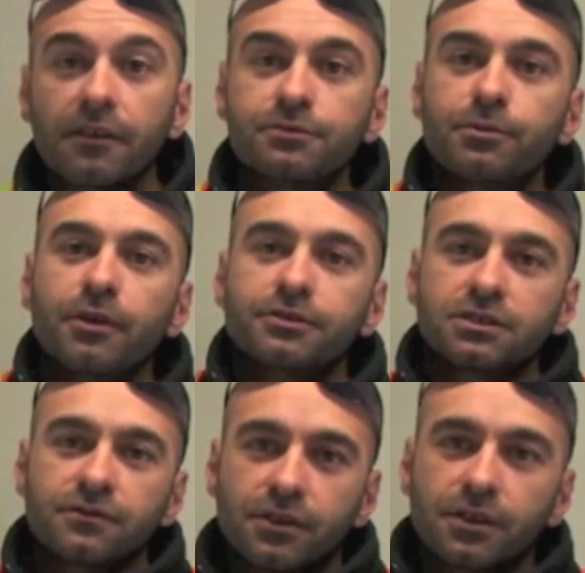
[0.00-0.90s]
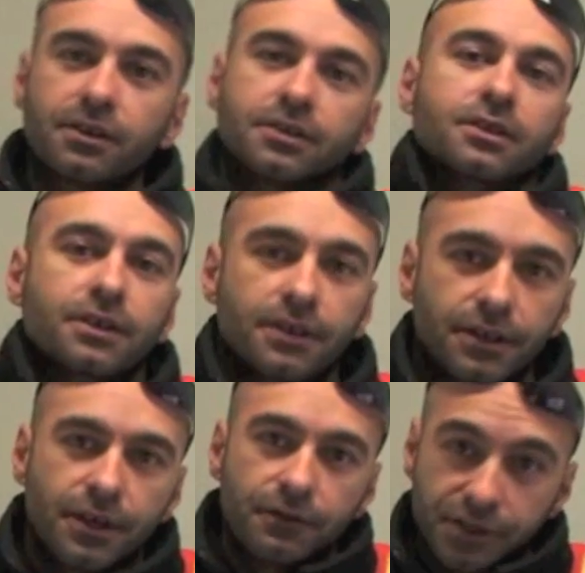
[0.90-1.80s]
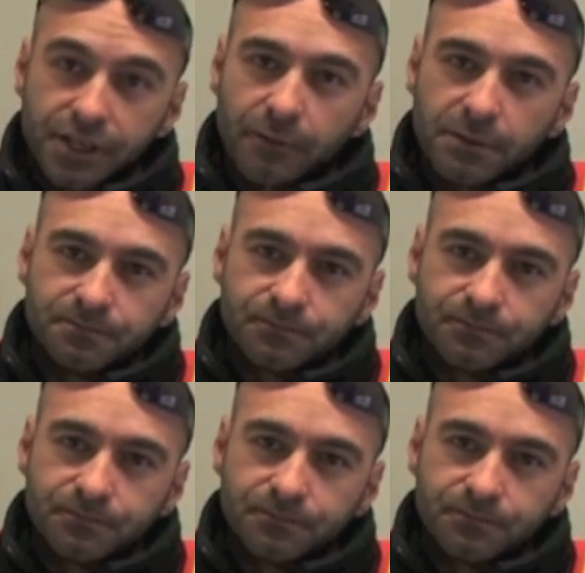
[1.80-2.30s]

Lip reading: these projects for the government,